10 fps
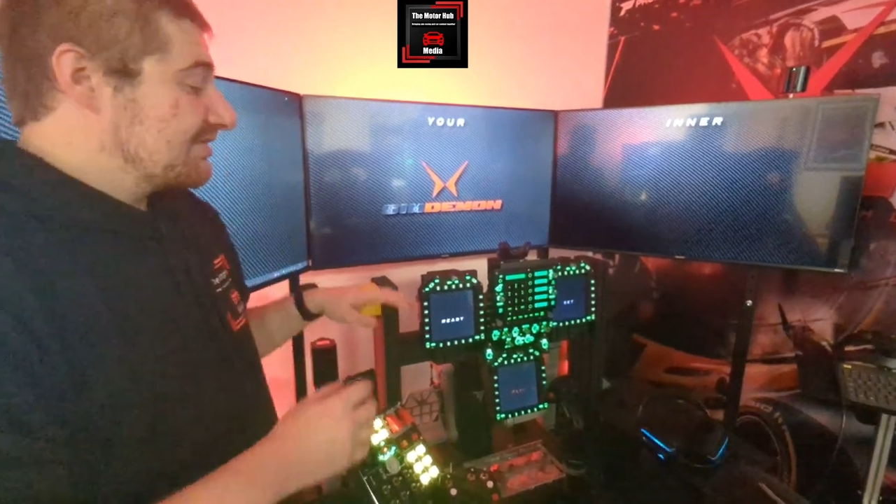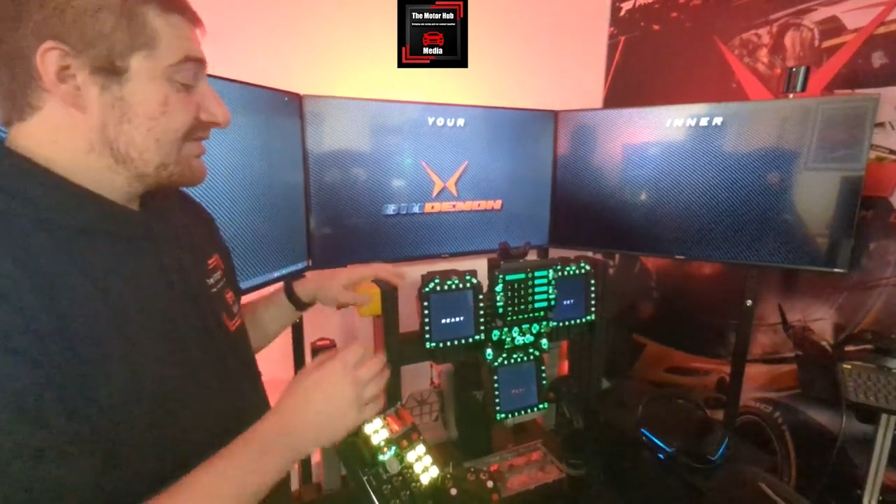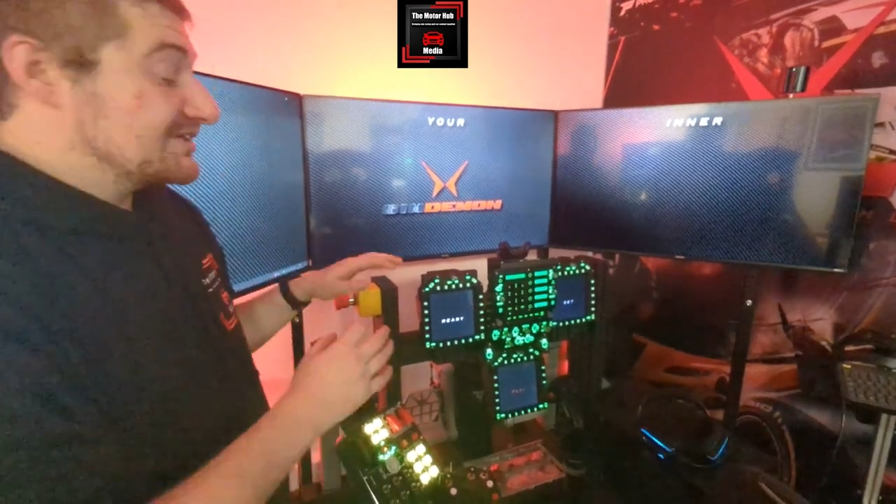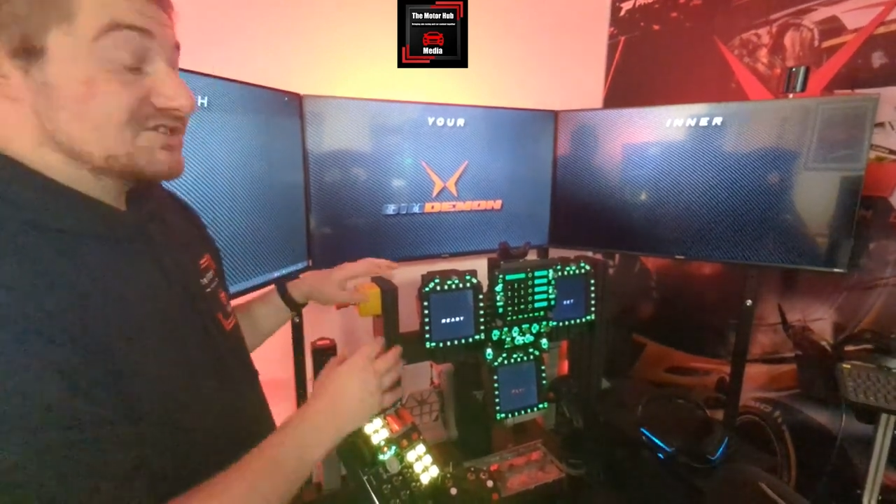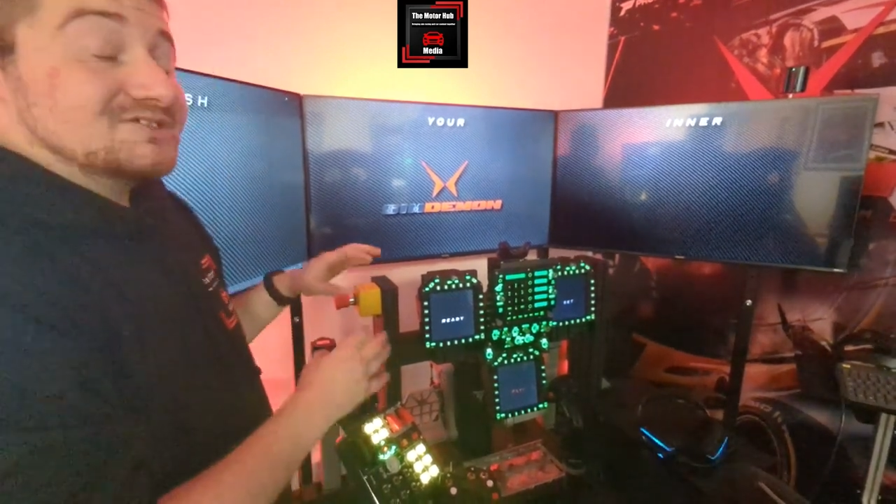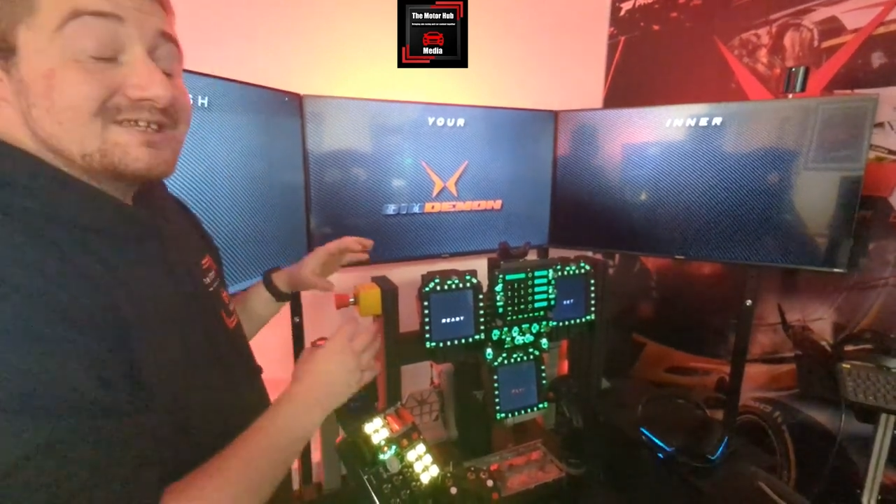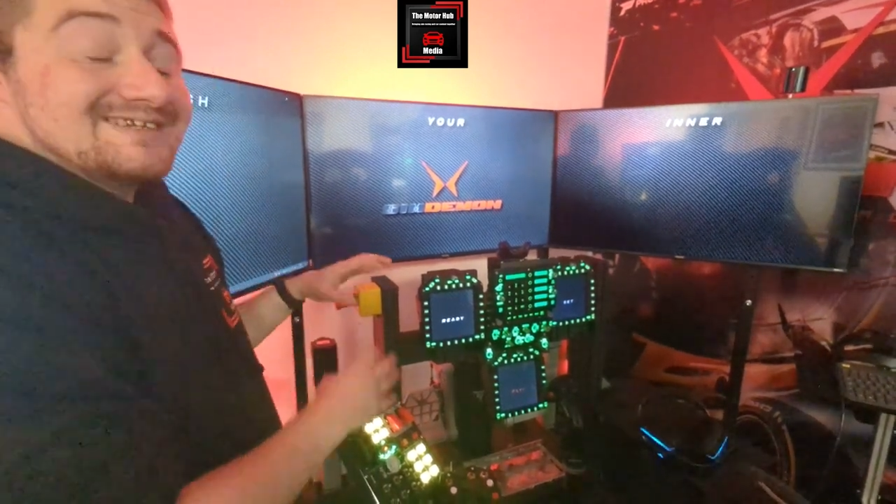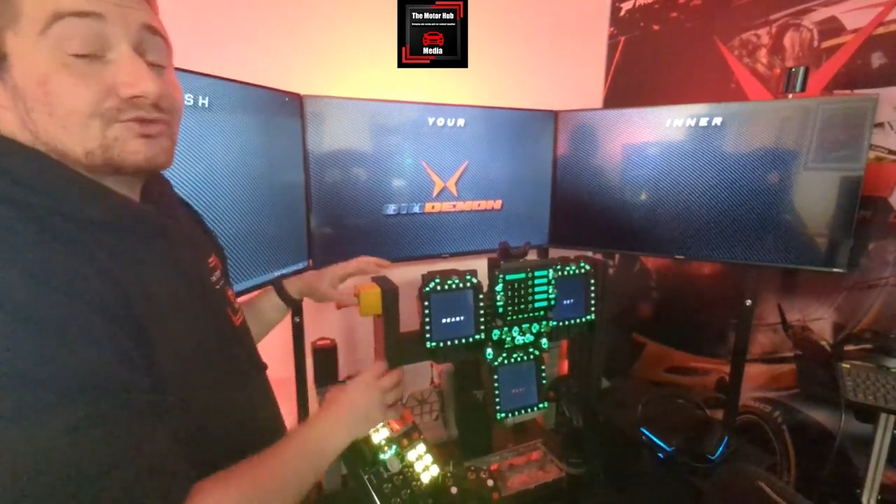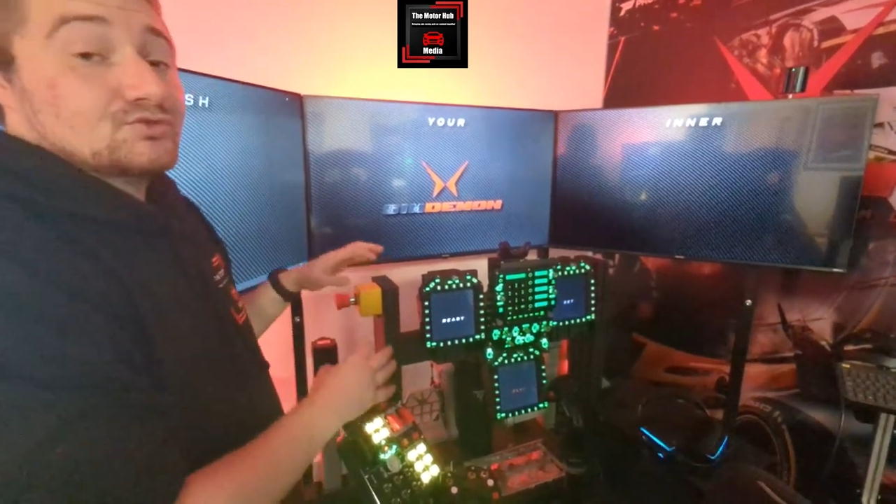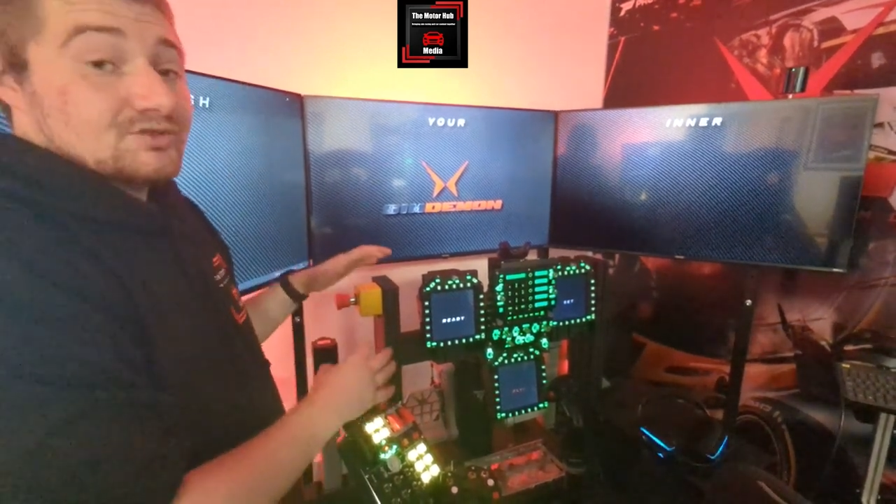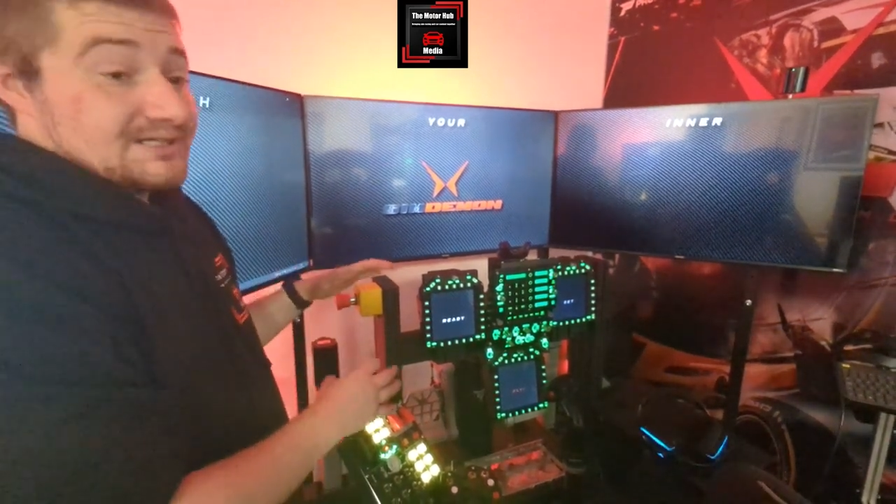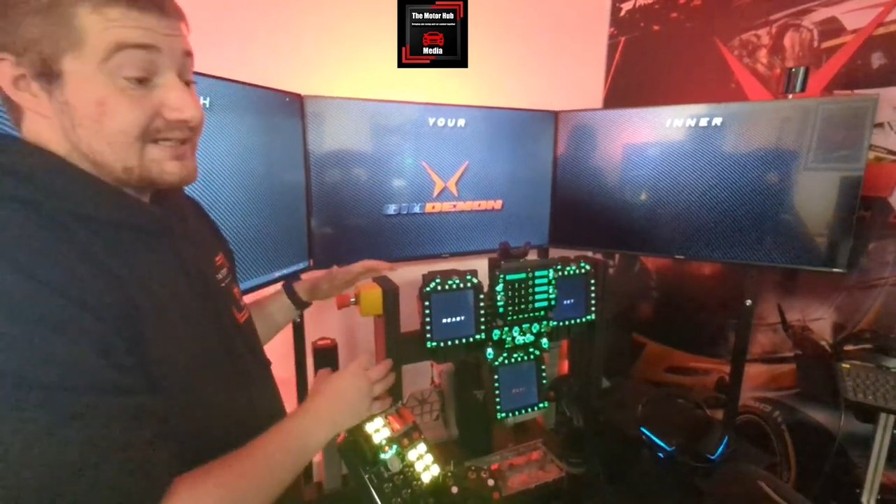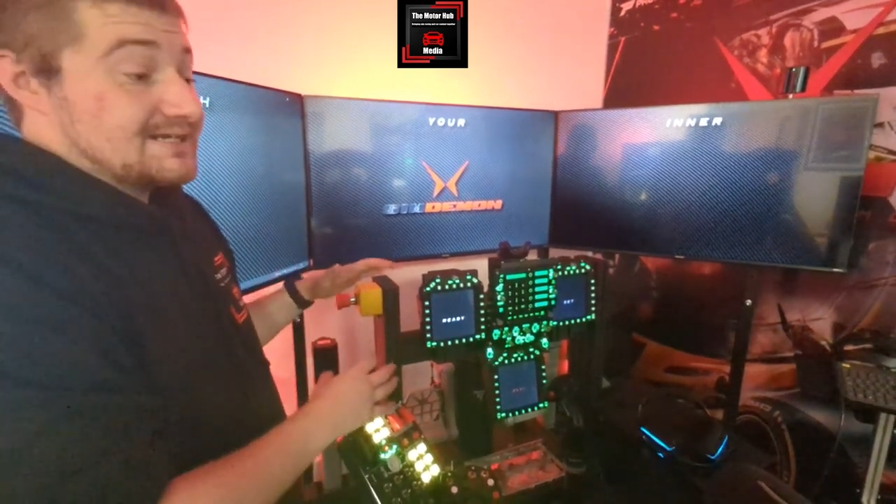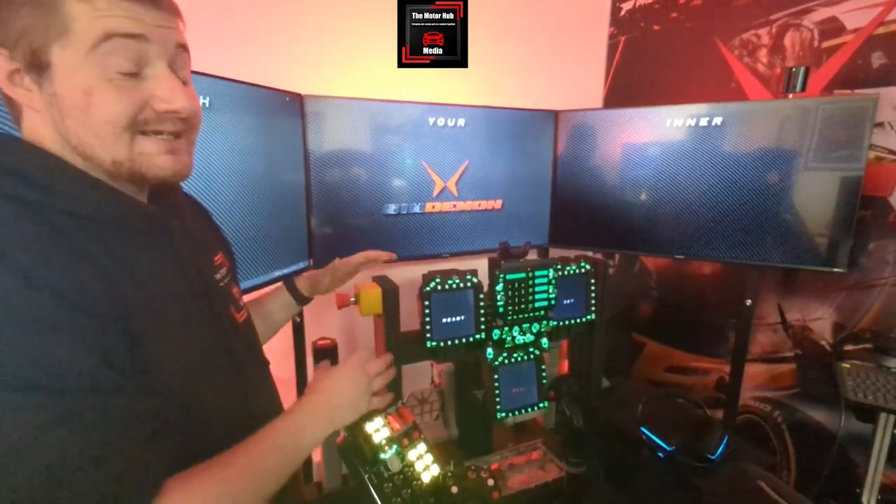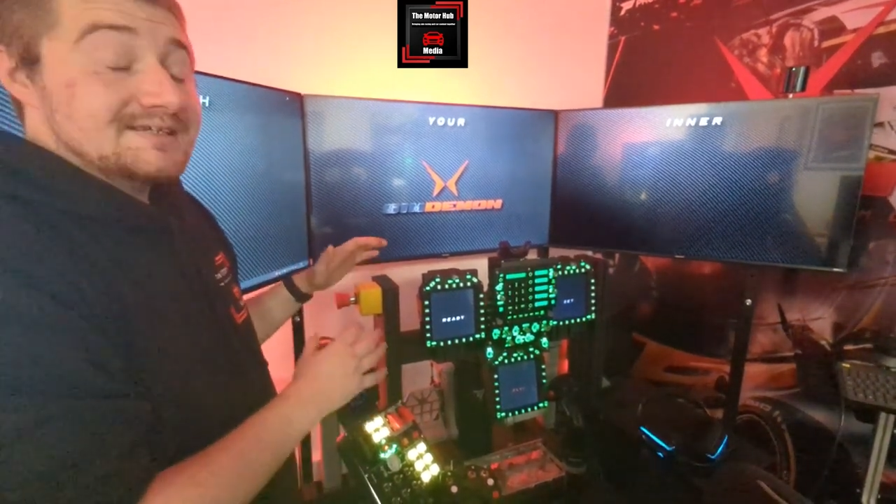This
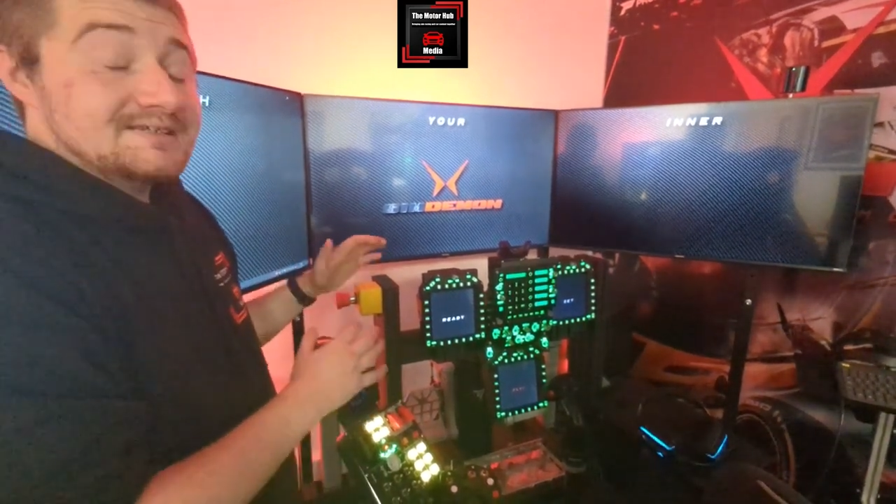literally